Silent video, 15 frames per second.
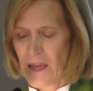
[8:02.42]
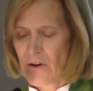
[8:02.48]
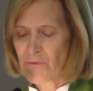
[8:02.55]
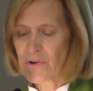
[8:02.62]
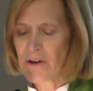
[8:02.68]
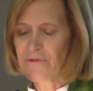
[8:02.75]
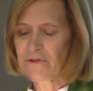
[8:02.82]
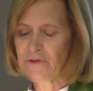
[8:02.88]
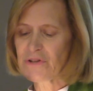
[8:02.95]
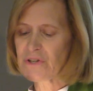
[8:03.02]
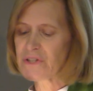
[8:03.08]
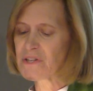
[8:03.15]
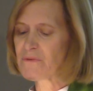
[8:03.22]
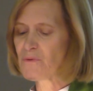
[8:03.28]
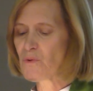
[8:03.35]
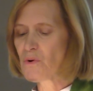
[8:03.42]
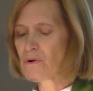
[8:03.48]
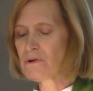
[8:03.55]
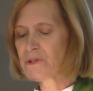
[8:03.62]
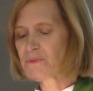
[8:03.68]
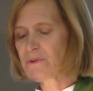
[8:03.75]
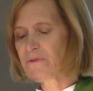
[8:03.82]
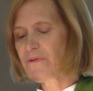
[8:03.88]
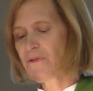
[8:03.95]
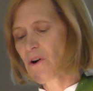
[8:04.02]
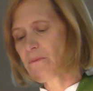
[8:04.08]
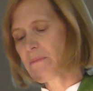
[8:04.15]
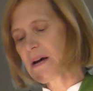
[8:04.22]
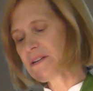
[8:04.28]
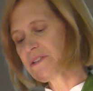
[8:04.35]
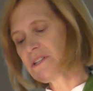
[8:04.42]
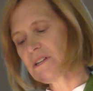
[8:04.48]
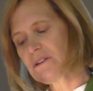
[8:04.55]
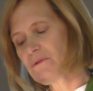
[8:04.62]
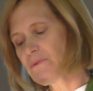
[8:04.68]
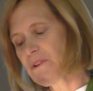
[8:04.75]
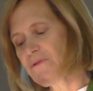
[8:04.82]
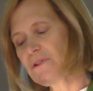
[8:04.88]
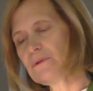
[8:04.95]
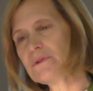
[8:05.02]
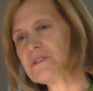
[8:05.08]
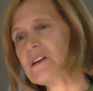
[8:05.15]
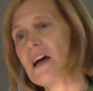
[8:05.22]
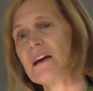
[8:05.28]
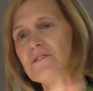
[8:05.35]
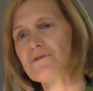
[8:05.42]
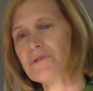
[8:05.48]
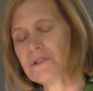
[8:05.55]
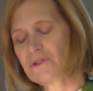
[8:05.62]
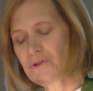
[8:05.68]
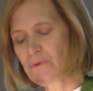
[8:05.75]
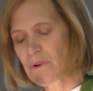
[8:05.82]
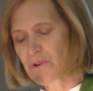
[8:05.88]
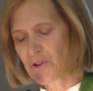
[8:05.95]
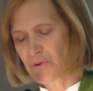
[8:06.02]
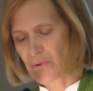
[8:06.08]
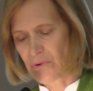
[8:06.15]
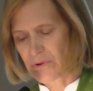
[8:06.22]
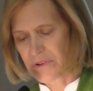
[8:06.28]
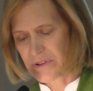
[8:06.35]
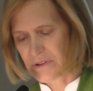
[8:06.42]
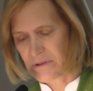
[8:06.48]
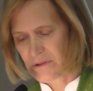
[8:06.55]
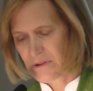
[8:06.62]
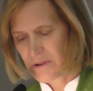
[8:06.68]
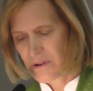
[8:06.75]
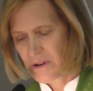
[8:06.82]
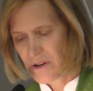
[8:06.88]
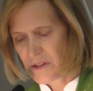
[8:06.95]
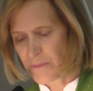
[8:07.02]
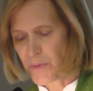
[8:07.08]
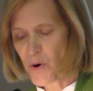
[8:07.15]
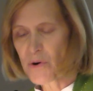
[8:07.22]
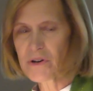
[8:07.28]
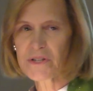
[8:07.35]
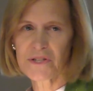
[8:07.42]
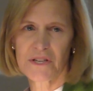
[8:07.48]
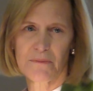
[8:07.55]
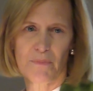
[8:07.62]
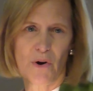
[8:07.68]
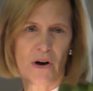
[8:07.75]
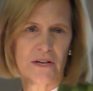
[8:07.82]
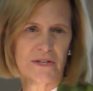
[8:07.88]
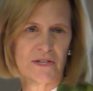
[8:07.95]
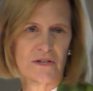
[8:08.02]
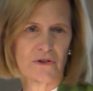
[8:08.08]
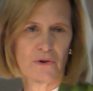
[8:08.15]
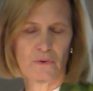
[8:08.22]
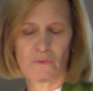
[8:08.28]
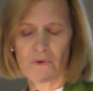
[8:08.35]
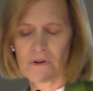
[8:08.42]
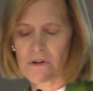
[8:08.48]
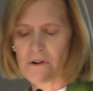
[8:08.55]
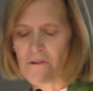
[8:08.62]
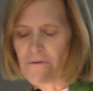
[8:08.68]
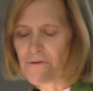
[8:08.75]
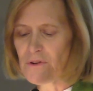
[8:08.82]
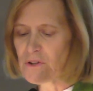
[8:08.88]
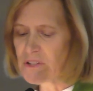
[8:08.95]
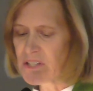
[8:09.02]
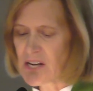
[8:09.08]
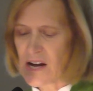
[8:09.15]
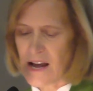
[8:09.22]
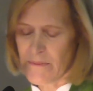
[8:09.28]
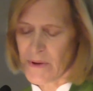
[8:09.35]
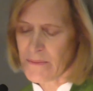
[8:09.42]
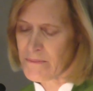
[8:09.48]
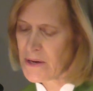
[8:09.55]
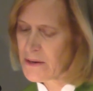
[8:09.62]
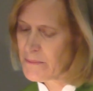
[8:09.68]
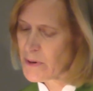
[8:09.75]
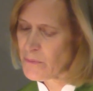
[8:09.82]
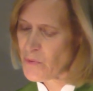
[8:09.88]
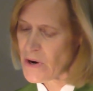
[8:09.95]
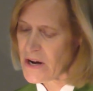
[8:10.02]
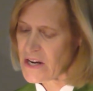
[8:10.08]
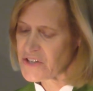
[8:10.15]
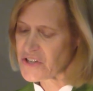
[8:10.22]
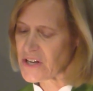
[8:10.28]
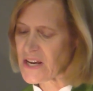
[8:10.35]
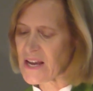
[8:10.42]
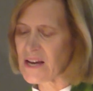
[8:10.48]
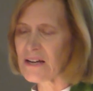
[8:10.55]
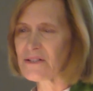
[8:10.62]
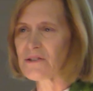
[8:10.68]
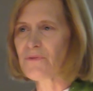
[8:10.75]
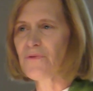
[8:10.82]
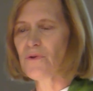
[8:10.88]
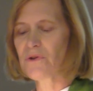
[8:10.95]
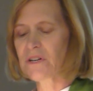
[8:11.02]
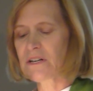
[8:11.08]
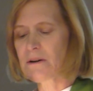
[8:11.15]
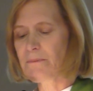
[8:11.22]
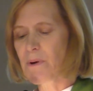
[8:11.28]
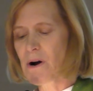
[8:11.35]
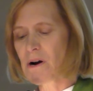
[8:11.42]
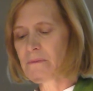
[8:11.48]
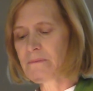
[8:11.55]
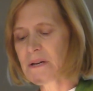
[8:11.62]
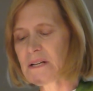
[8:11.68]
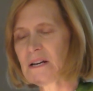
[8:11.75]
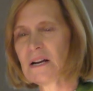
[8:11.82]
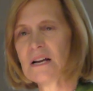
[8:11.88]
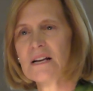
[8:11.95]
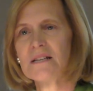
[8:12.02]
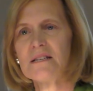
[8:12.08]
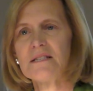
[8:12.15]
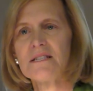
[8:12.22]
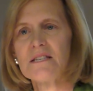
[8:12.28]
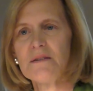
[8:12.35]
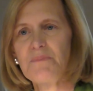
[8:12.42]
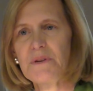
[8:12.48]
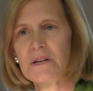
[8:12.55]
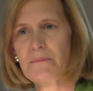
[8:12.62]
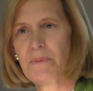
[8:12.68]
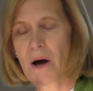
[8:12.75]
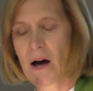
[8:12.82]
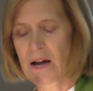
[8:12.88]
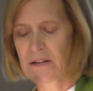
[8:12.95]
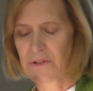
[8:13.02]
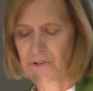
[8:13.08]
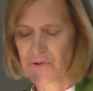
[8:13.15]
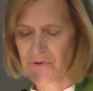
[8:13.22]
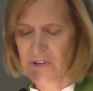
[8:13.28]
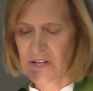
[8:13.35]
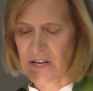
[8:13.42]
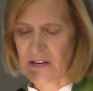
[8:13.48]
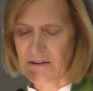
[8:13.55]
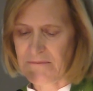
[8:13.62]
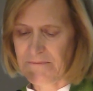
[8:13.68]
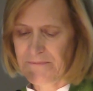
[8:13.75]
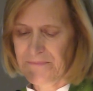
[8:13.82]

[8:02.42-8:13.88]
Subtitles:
Refugees of wars we've fomented refused entry to our shores. The poorest in Boston who work full-time at minimum wage and can't afford an apartment, sleeping at Pine Street Inn.